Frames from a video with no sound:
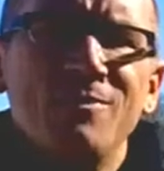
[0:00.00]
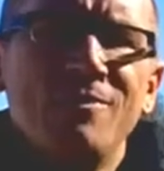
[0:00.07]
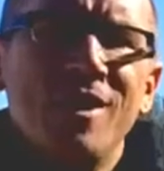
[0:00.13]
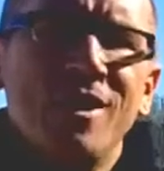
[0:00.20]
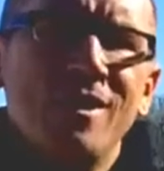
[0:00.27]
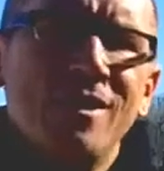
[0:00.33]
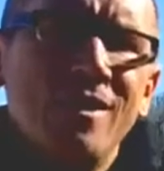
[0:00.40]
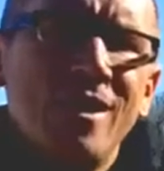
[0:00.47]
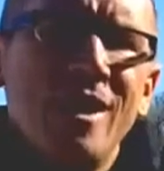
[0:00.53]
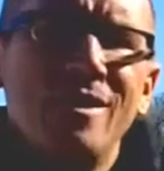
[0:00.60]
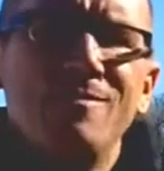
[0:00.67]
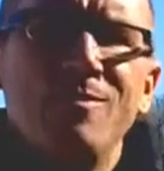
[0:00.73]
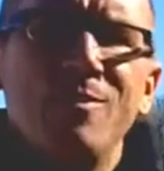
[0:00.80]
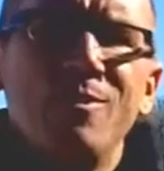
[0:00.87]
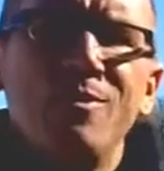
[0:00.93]
We've got a
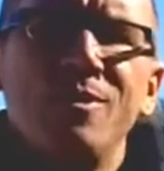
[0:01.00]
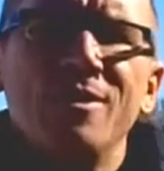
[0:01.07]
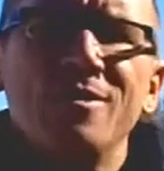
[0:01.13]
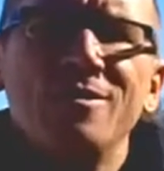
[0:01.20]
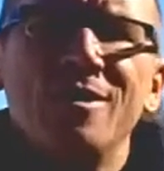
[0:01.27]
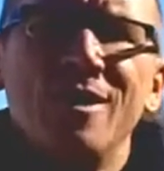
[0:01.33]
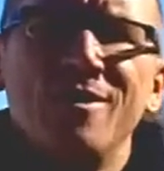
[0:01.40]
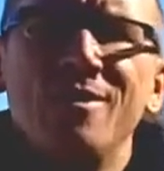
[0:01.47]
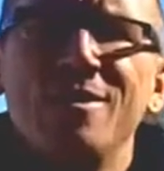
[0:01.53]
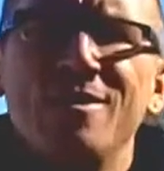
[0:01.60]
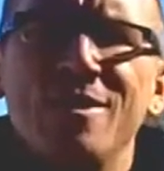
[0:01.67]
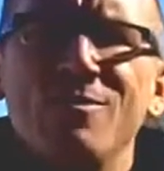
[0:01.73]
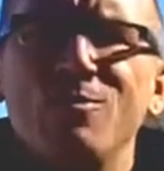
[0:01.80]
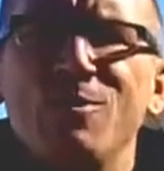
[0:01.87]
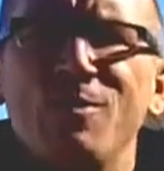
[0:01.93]
lot more things that I
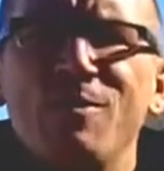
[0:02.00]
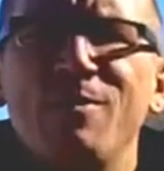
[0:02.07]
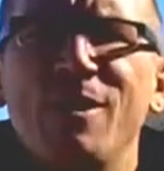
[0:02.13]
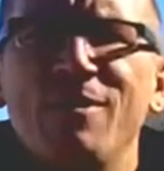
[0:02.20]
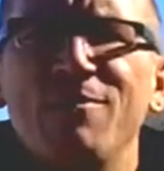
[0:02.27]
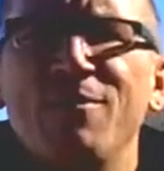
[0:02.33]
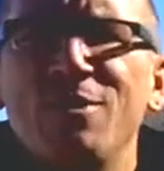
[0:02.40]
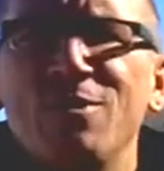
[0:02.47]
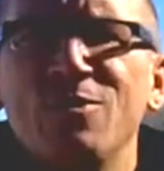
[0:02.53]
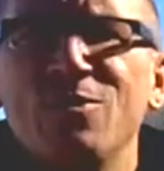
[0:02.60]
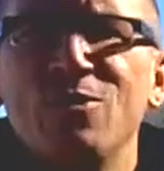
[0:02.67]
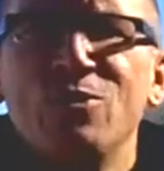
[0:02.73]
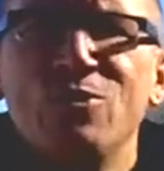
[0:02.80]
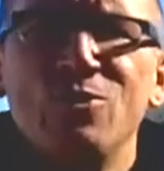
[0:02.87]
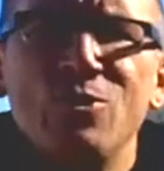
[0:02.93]
think that will be
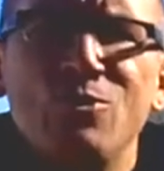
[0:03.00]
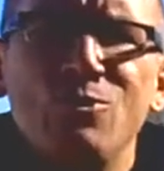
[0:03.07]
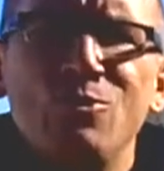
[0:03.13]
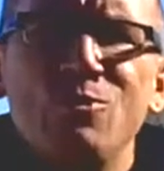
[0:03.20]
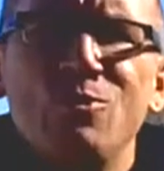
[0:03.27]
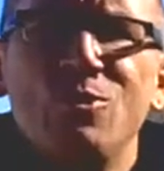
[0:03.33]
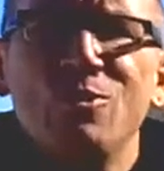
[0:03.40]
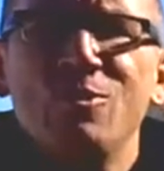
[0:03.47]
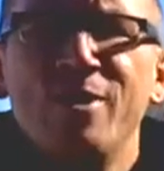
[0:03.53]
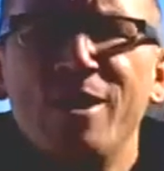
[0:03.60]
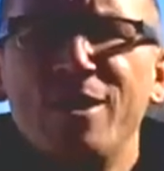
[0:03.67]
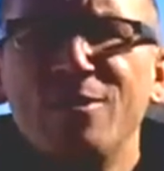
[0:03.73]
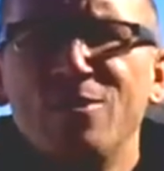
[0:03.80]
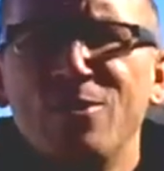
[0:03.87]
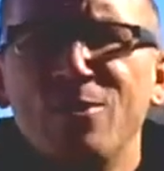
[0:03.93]
beneficial to you, your
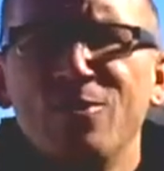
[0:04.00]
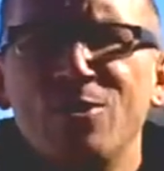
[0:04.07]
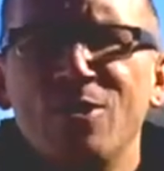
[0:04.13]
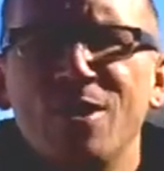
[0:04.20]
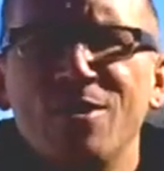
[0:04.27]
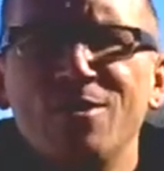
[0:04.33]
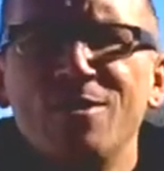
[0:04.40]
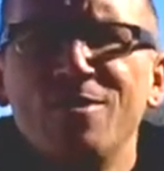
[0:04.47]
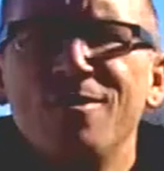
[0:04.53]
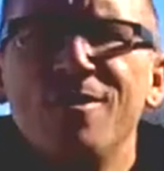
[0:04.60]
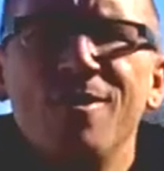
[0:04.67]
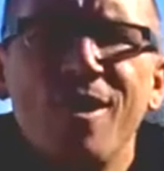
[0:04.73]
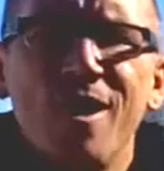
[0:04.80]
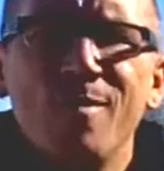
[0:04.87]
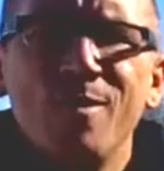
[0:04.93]
lake association,
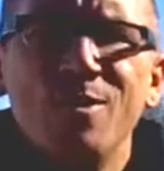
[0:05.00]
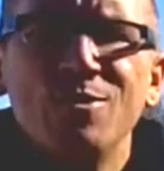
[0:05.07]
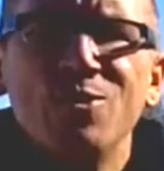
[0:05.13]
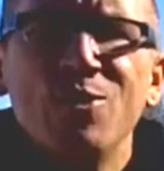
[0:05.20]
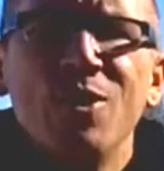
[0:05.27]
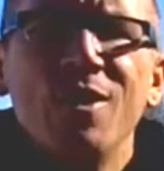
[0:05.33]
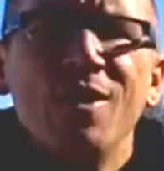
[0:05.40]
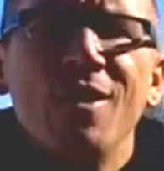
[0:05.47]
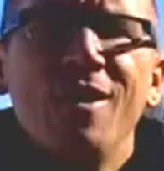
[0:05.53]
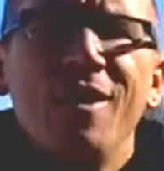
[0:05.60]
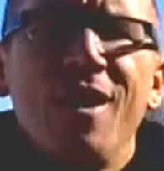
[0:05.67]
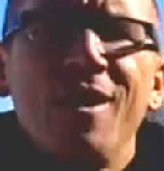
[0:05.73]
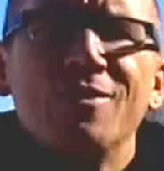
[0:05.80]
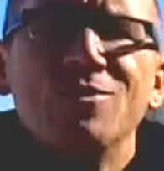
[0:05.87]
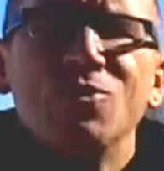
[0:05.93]
your neighbors.
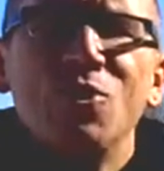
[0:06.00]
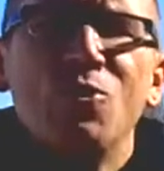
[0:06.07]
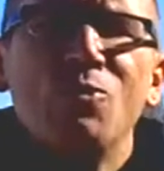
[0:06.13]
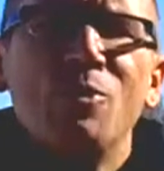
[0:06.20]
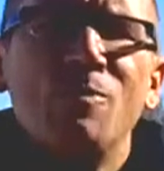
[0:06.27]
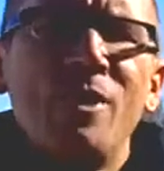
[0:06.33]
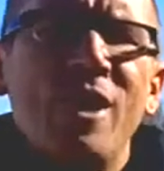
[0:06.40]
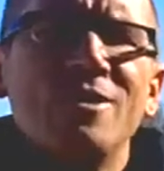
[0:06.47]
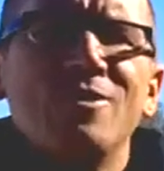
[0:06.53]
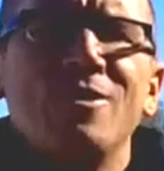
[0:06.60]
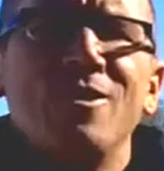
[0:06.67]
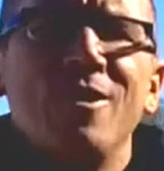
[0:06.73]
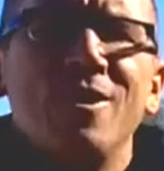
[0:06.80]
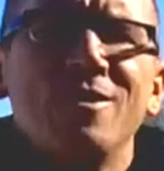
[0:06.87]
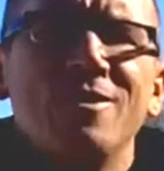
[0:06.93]
And so we'll pass
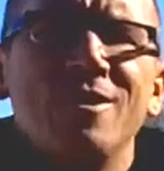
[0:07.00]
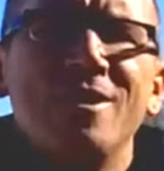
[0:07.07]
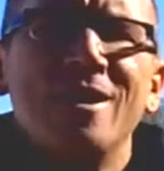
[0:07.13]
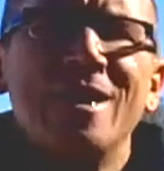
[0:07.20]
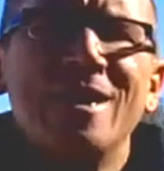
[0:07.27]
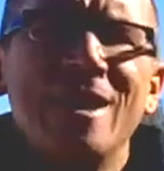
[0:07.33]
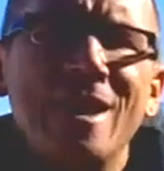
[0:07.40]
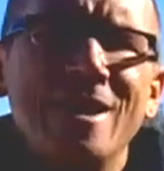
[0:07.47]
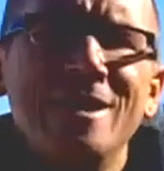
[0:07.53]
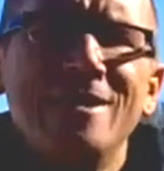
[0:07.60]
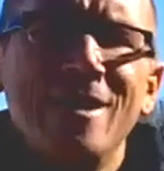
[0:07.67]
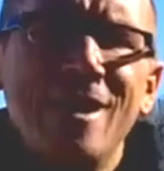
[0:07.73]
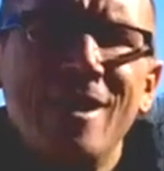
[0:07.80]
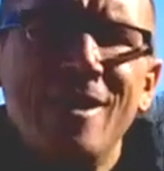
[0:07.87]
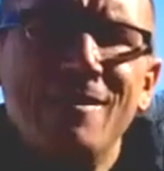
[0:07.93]
it along to you, and at any
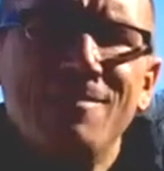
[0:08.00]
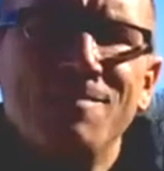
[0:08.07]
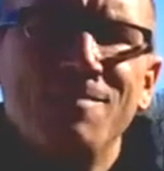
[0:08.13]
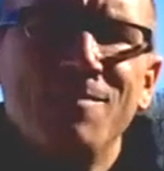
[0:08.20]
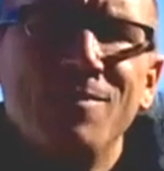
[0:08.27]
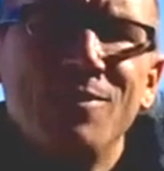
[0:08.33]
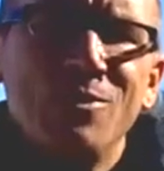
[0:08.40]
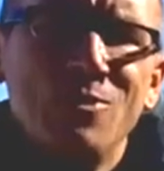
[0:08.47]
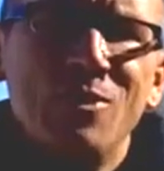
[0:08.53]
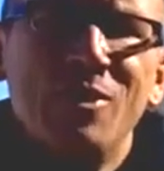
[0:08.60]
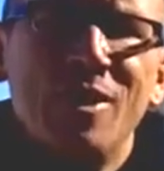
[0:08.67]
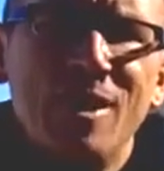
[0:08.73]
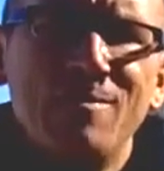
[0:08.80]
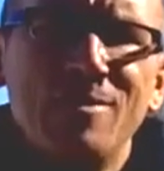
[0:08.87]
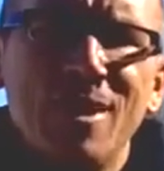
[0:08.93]
time you
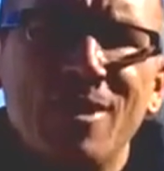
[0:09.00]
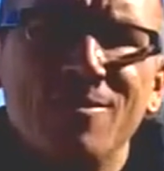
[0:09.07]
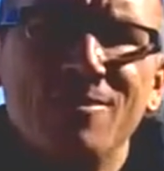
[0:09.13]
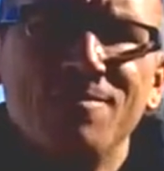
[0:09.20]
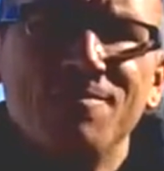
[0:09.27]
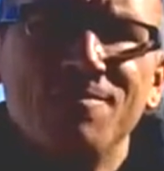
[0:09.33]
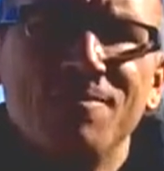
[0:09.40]
can opt out.